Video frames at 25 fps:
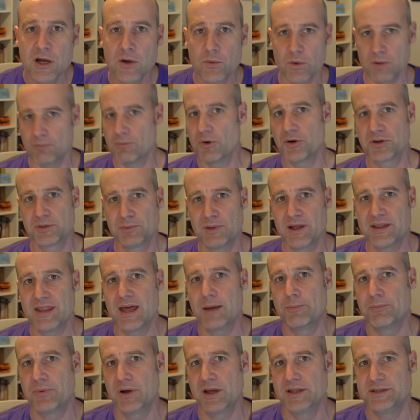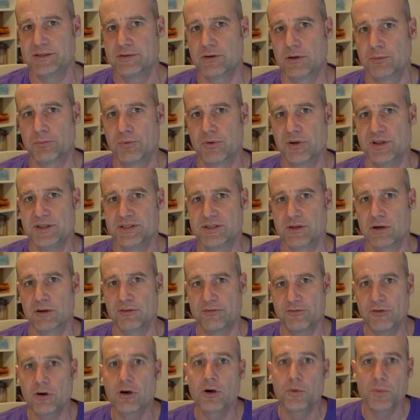We multiply that by
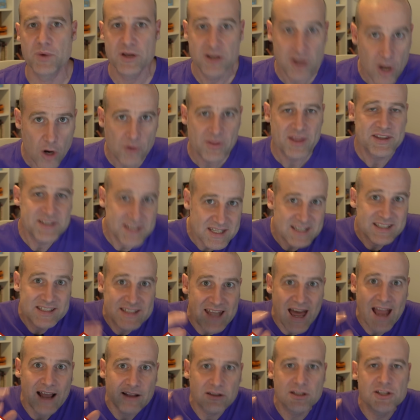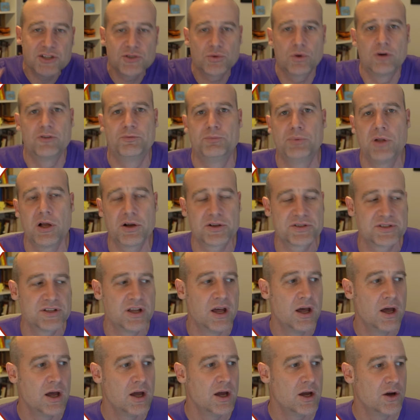0.04, and we know that's exactly 12 blocks
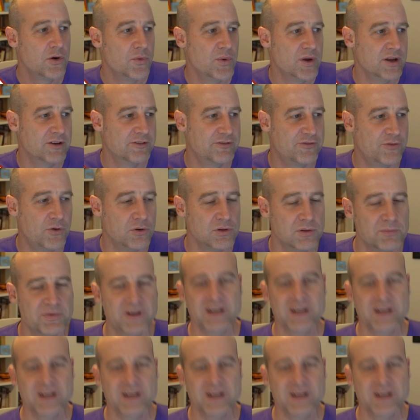we have fallen.